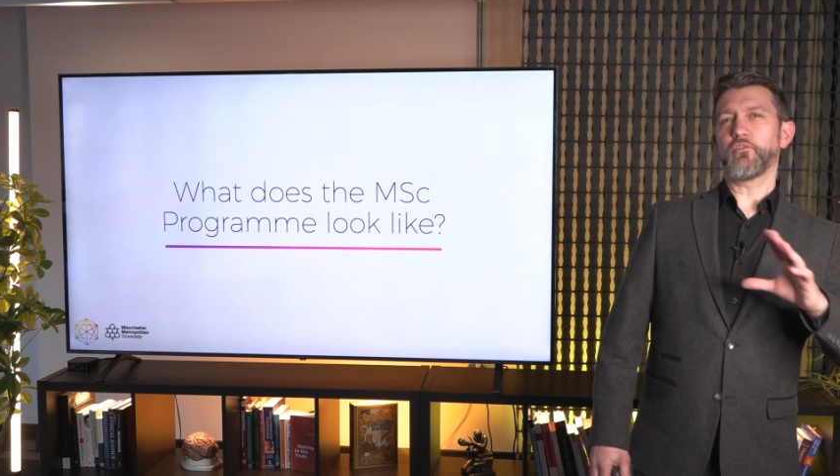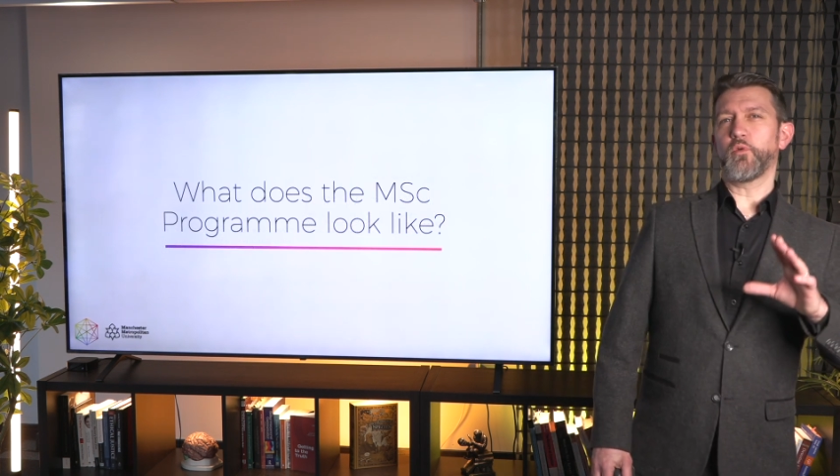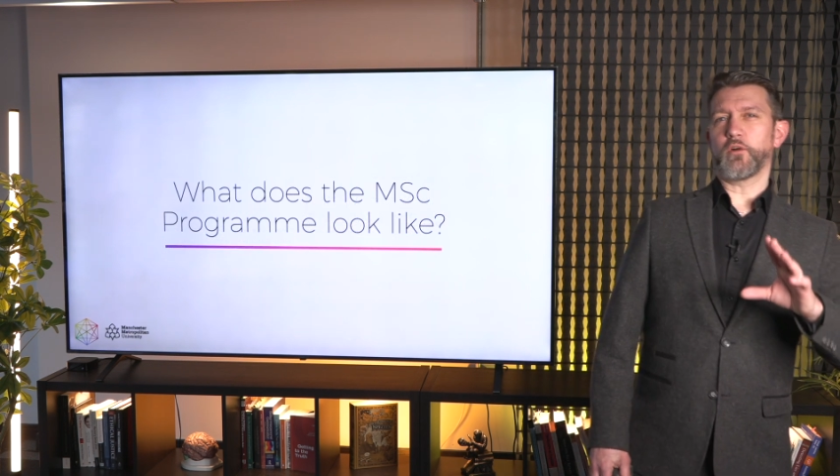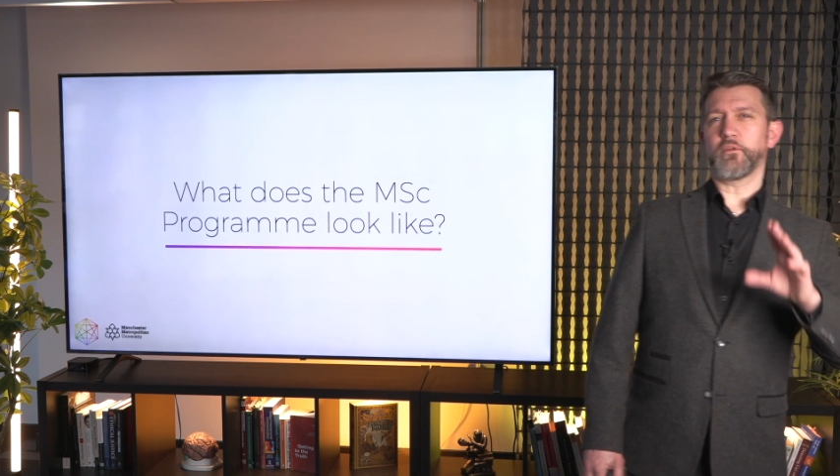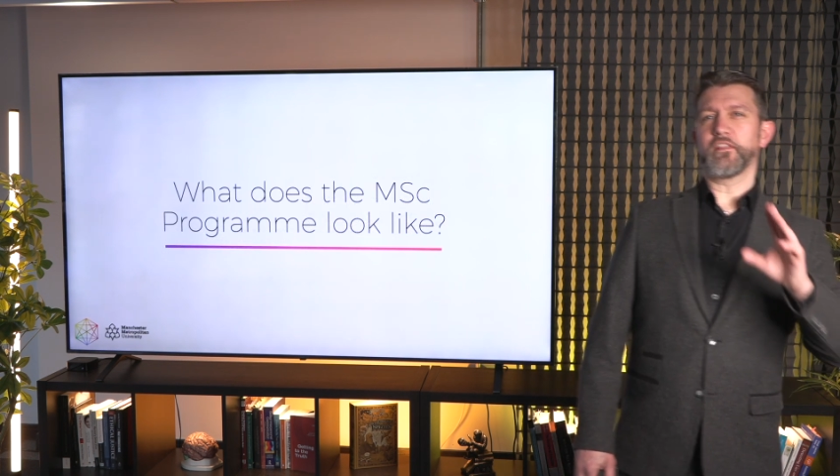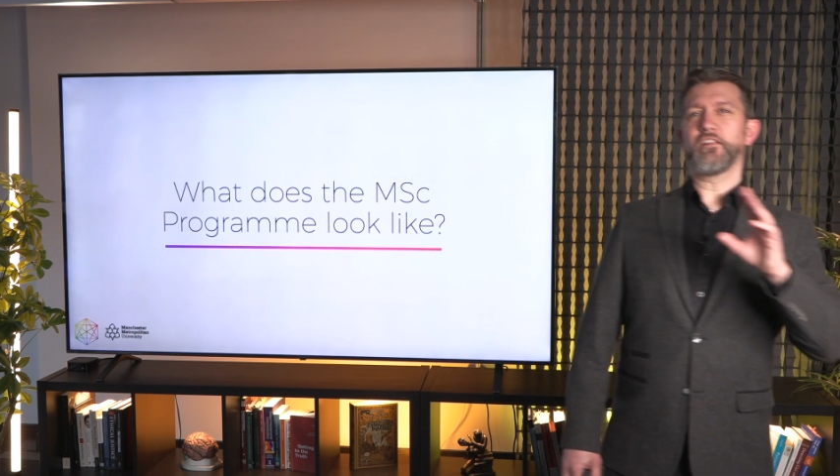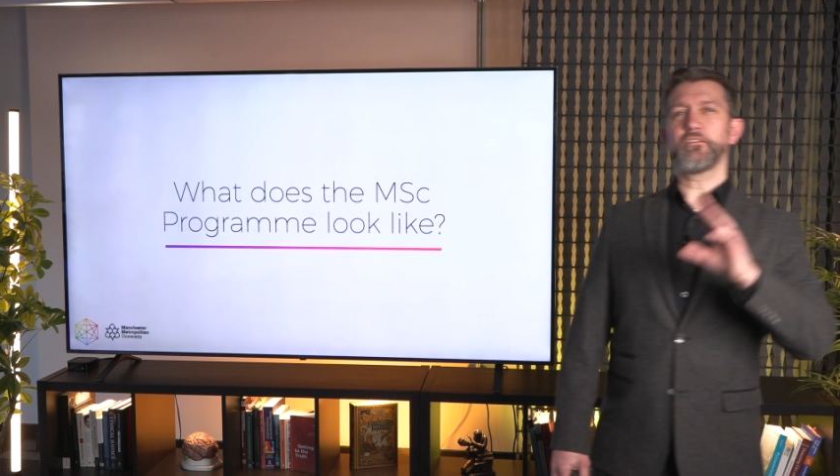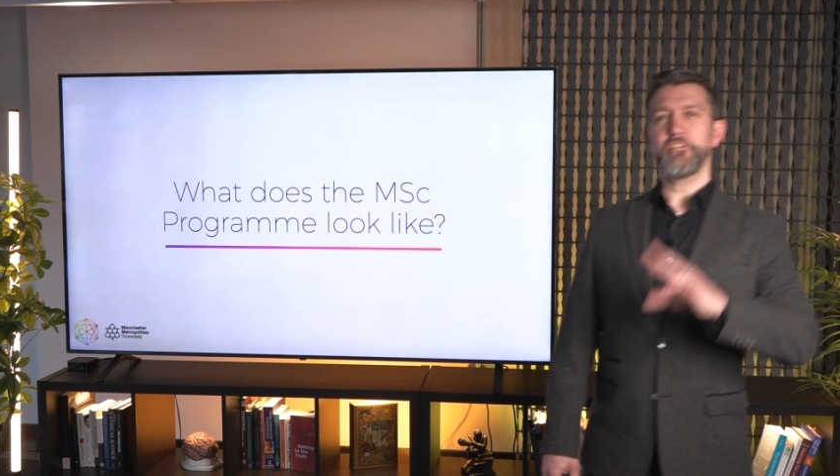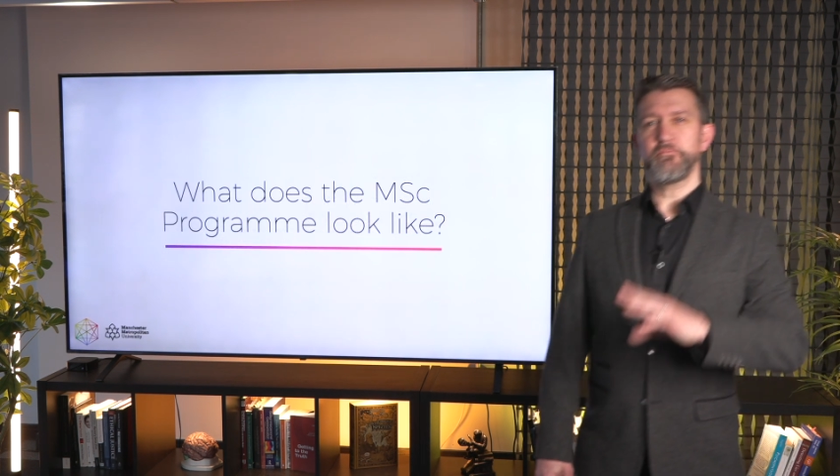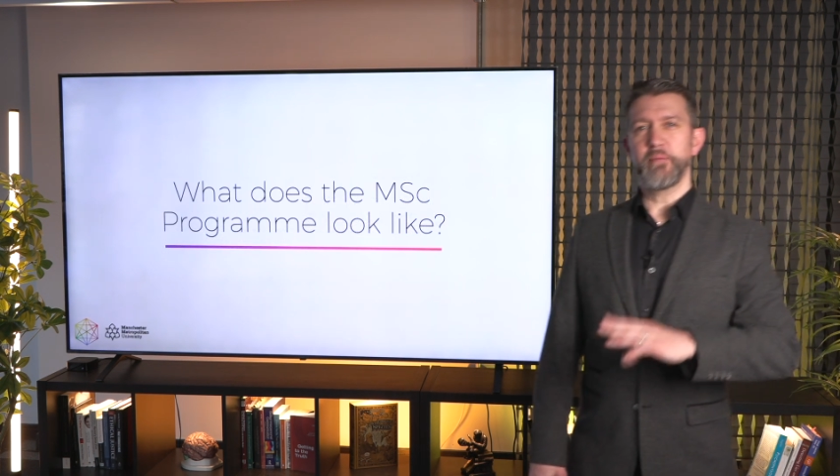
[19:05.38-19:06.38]
work with a lot
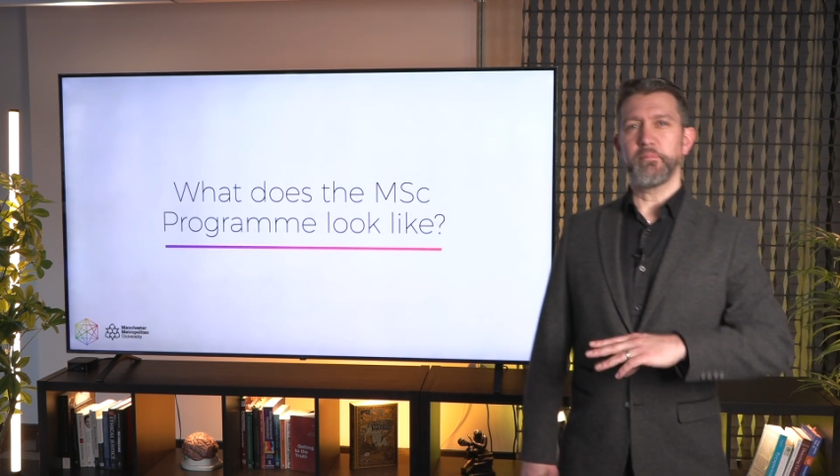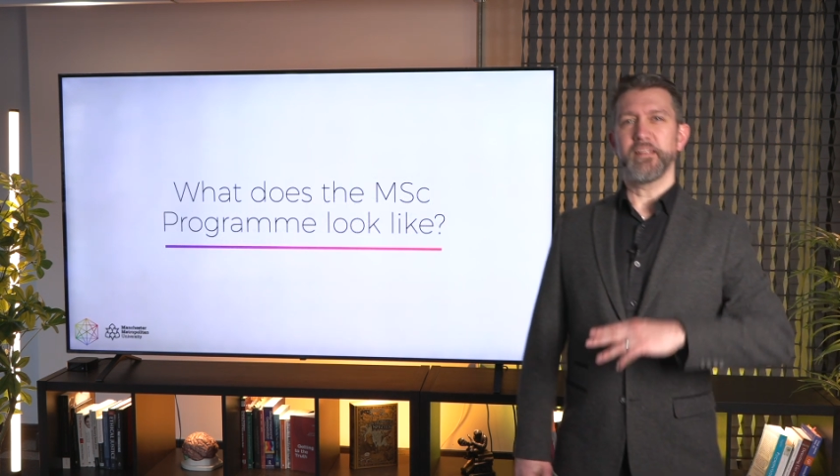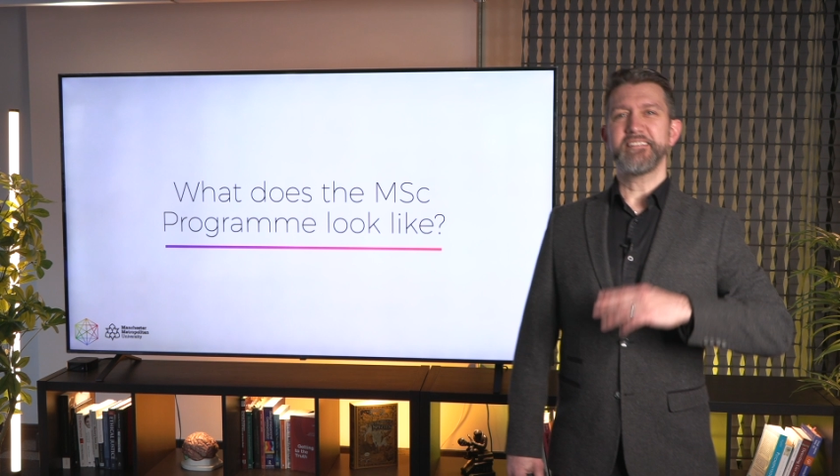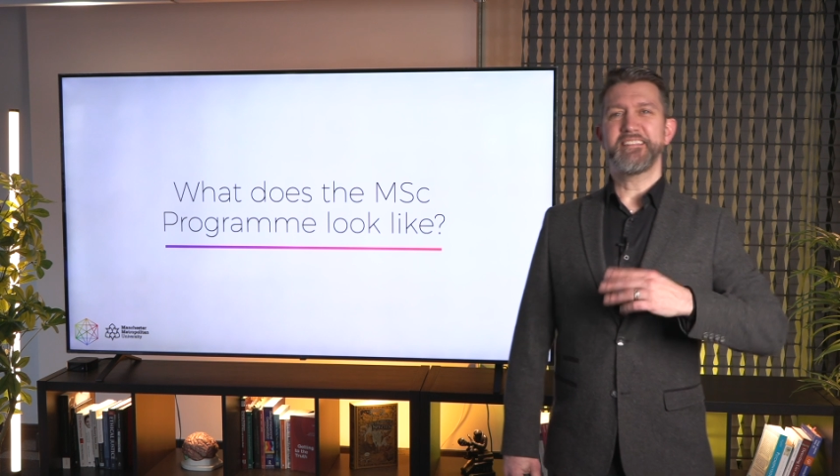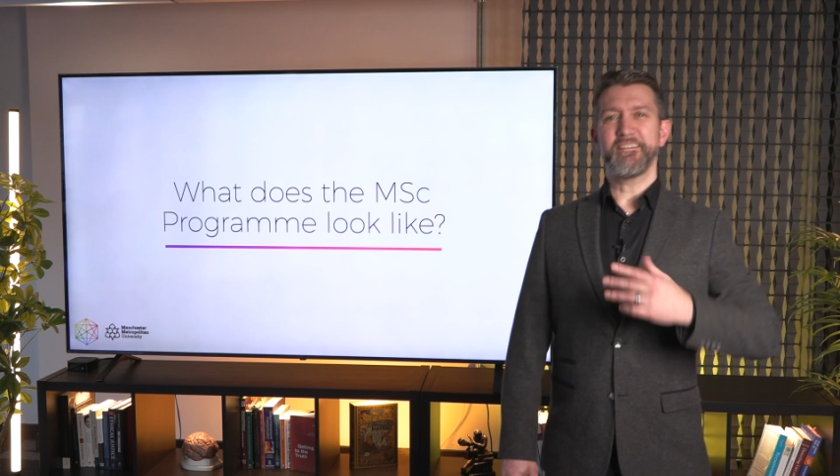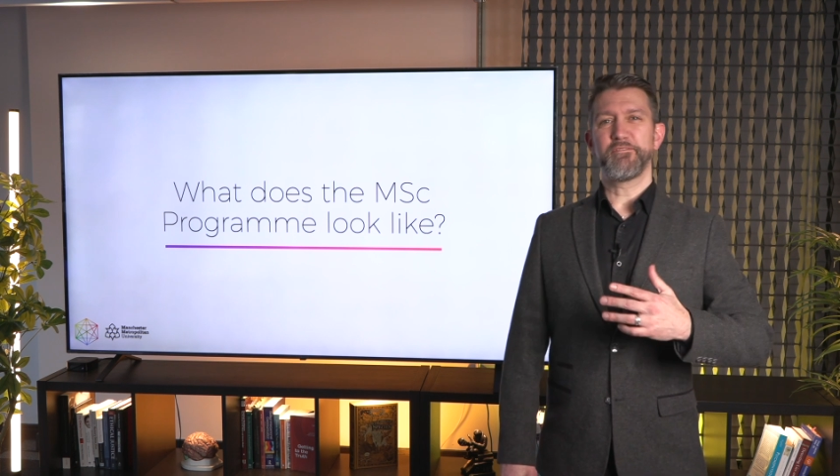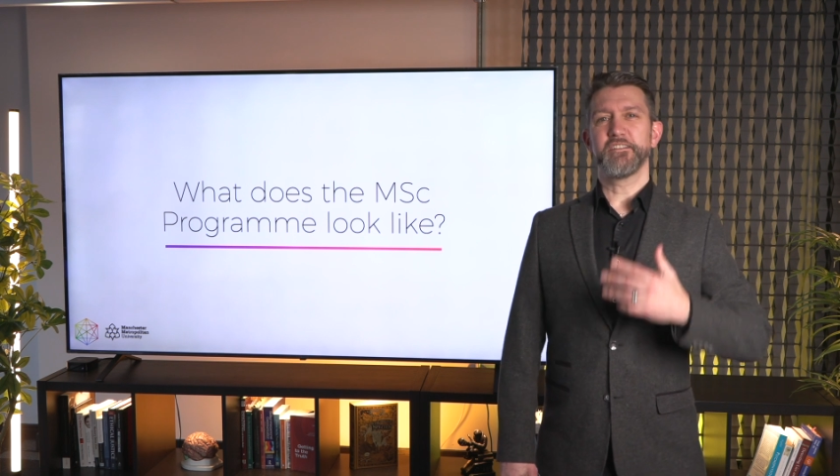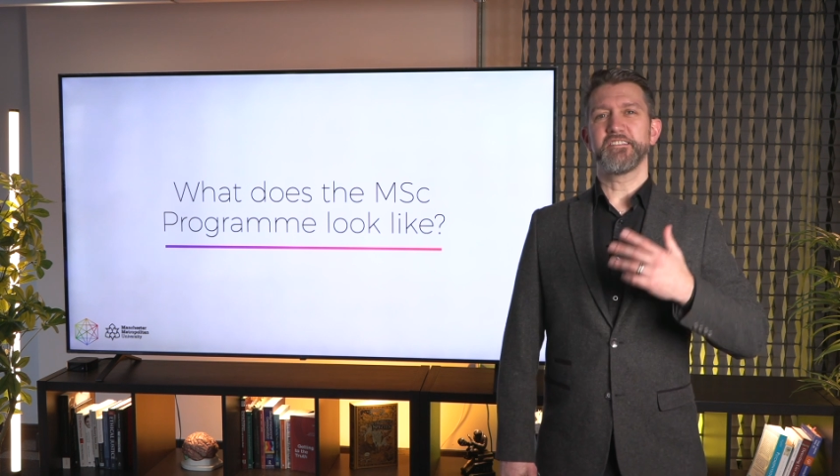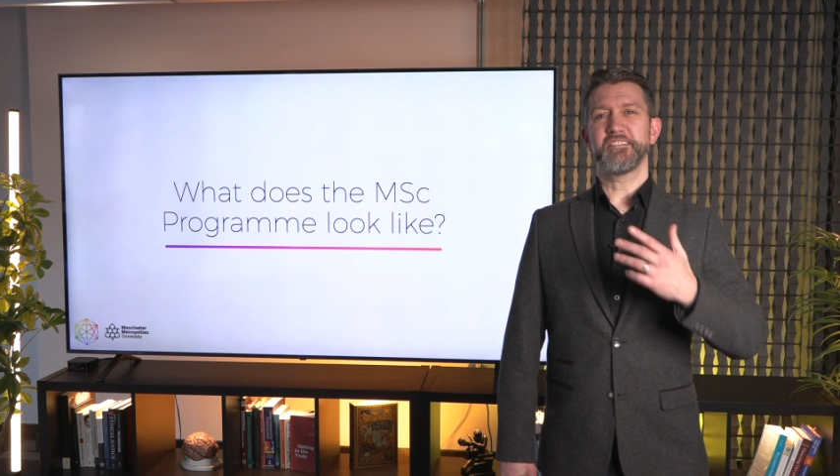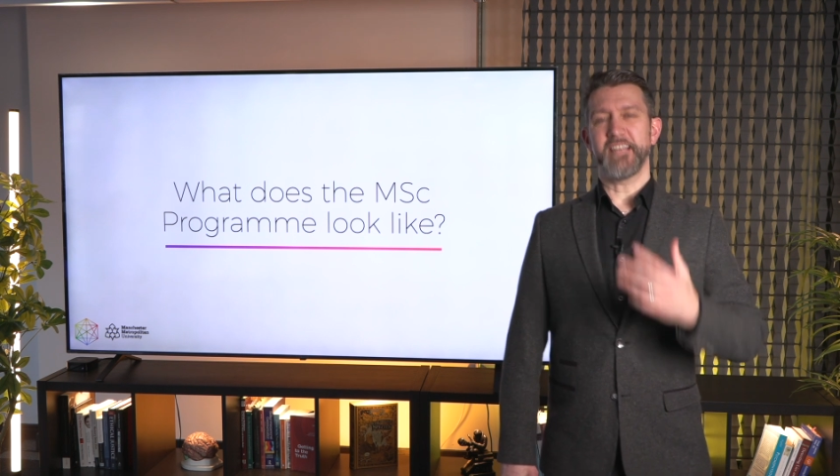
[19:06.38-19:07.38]
of different people in
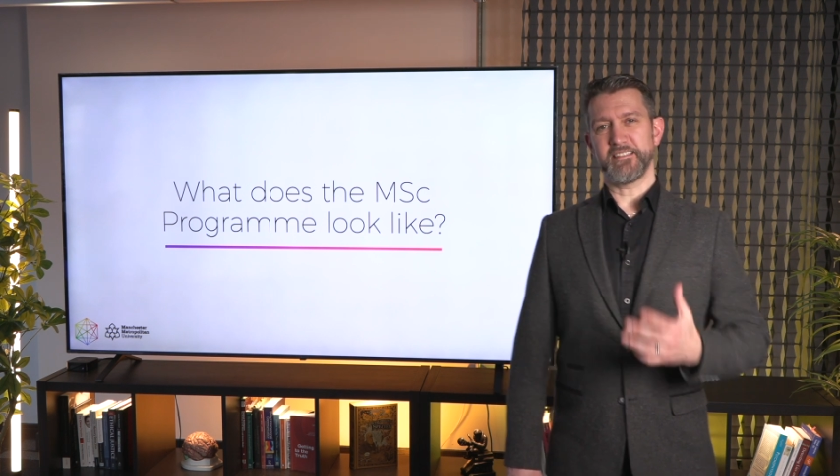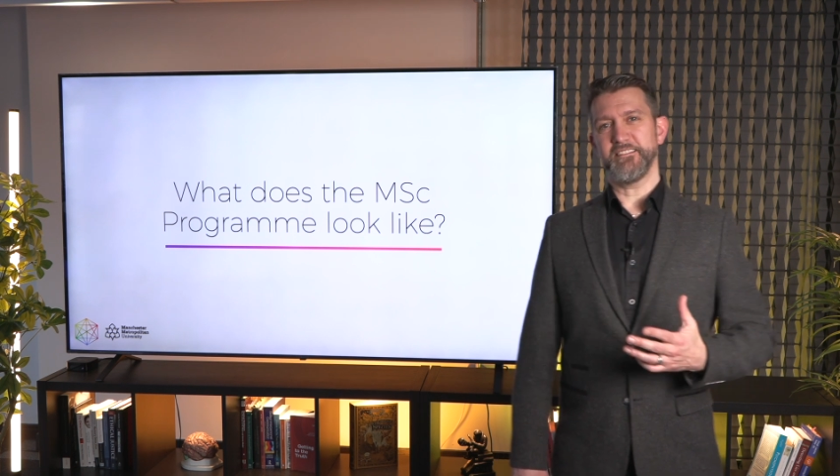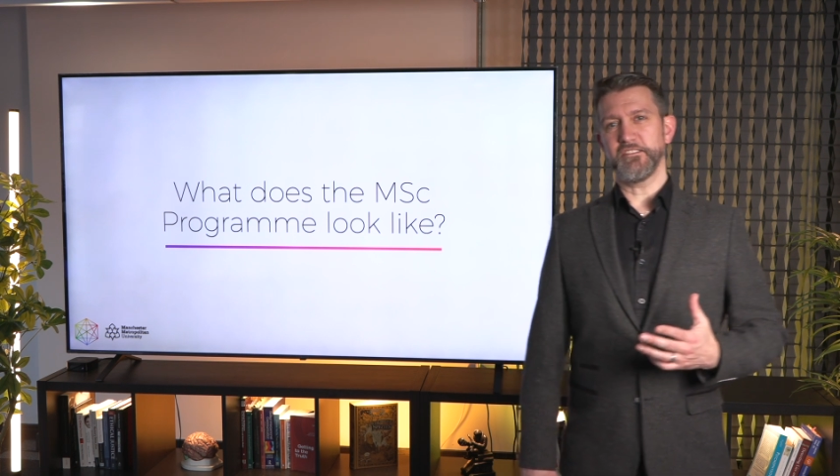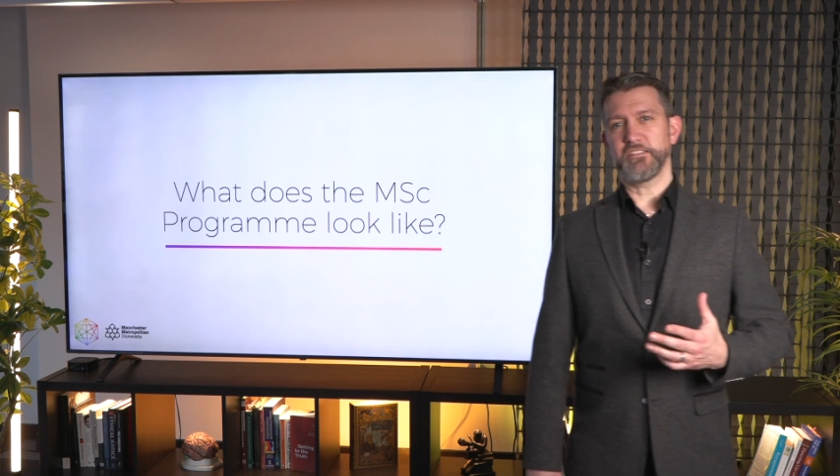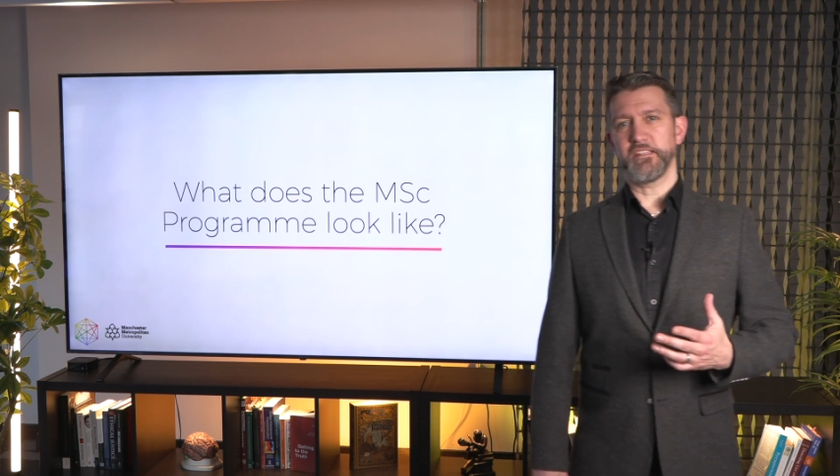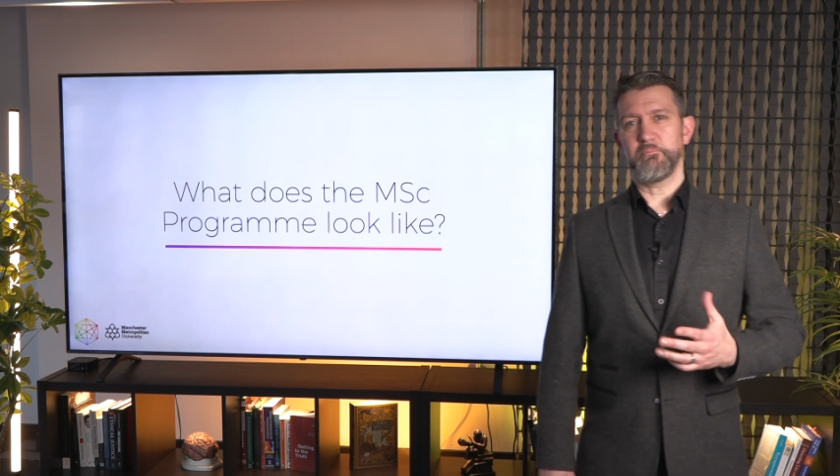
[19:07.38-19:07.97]
different sectors,